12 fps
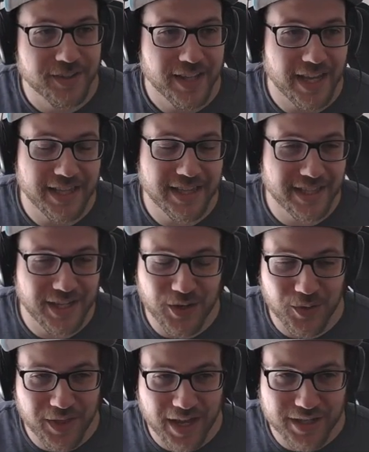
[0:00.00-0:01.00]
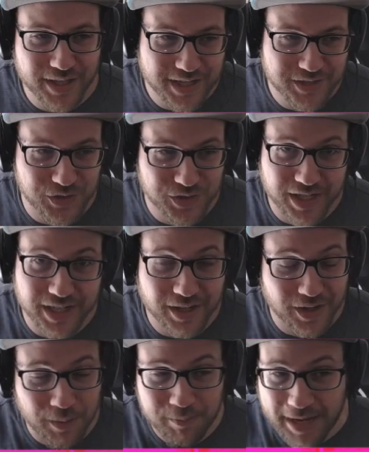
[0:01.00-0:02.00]
And, you know, that's just like
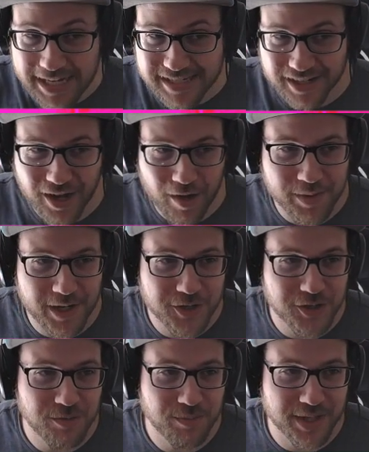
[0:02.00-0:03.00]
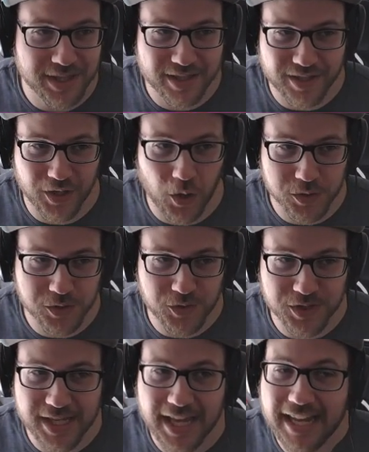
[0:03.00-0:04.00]
a basic combination, but also
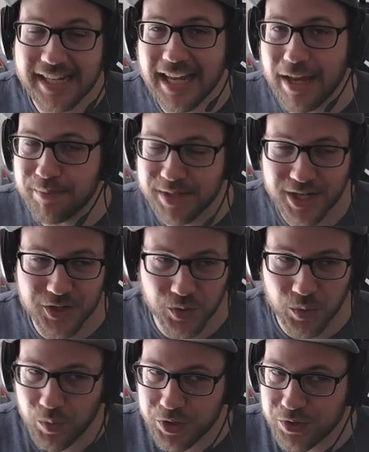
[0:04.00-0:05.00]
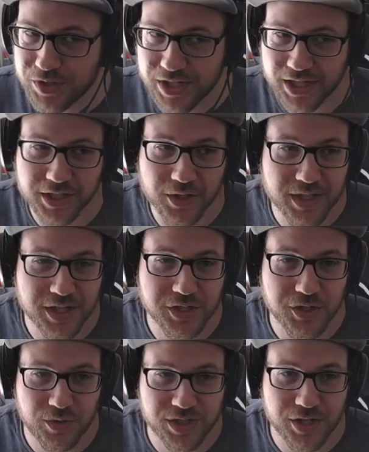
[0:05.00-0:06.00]
just the in-game potential. Once you stick a Gotenks
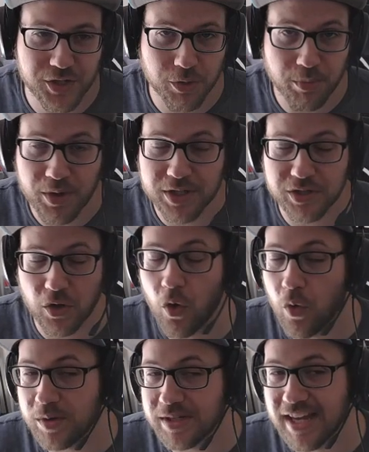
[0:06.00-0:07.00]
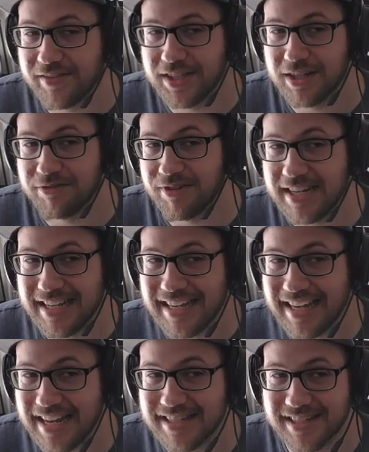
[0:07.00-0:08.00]
Unison, your opponent's always having to defend
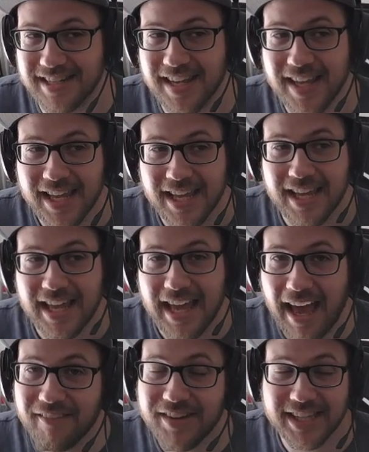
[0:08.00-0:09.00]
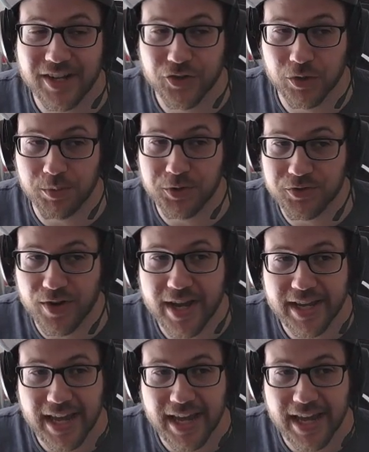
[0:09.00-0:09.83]
against having that triple strike.